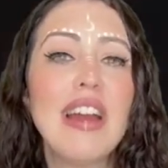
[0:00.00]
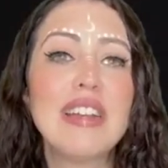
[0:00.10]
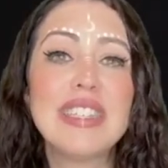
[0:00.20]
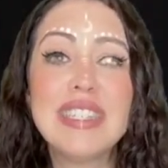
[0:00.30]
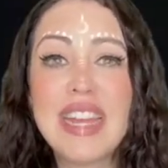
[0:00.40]

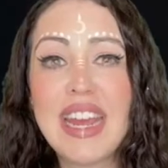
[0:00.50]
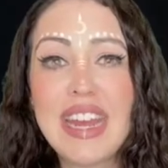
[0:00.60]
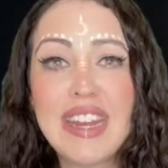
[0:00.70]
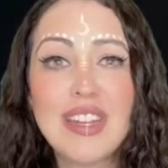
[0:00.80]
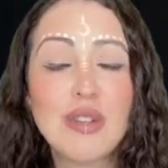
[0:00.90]

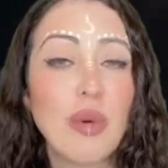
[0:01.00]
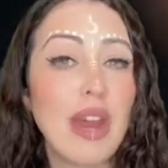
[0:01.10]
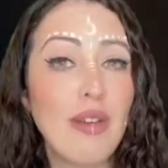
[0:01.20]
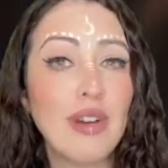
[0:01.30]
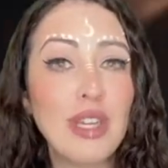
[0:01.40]
sage,
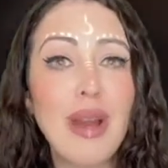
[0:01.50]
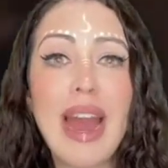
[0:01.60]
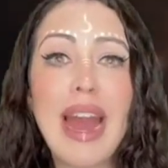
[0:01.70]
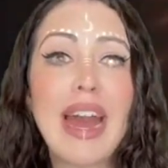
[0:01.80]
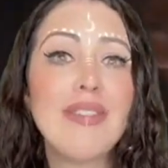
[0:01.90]
whatever you
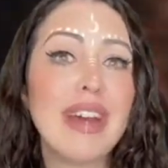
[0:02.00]
have.